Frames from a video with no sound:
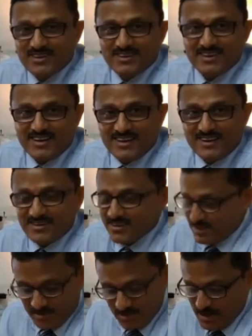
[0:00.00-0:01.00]
And
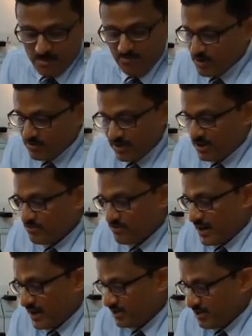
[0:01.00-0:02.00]
I'm being very
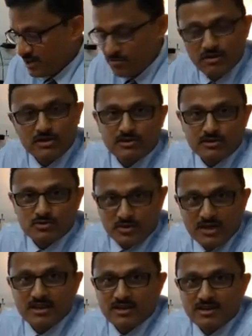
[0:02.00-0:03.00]
frank that even
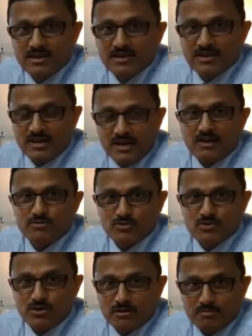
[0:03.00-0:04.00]
today I have to
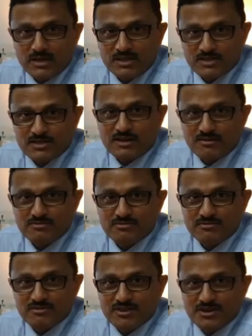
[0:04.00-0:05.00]
call my staff
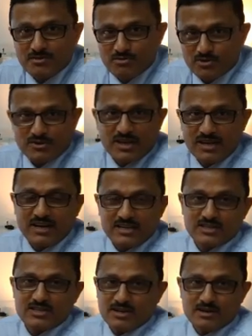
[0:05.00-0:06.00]
because I get
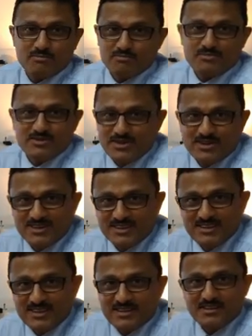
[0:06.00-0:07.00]
stuck up here and
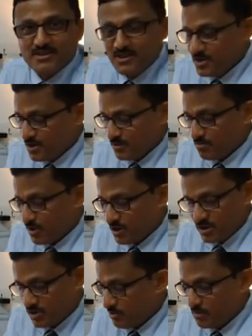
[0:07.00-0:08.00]
there. But
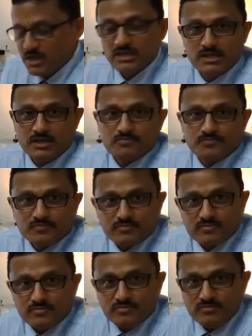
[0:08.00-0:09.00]
it's amazing
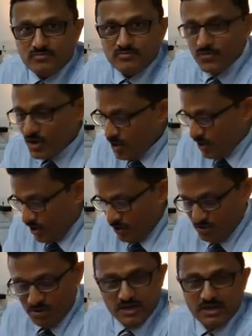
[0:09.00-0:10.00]
how
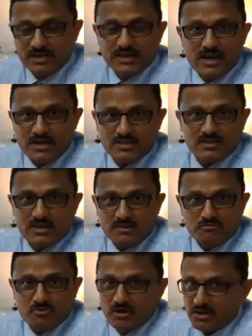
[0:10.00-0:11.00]
the entire
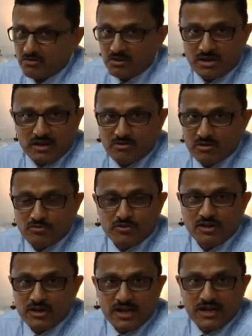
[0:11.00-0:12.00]
staff, whatever level of
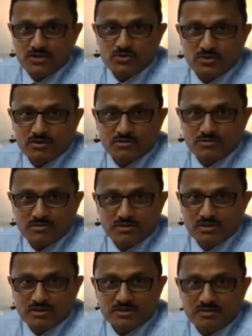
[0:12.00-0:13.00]
intellectual
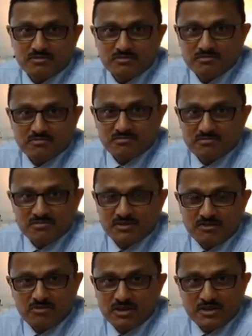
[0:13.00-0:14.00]

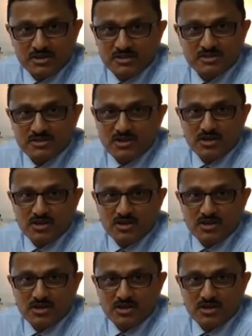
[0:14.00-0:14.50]
level it is,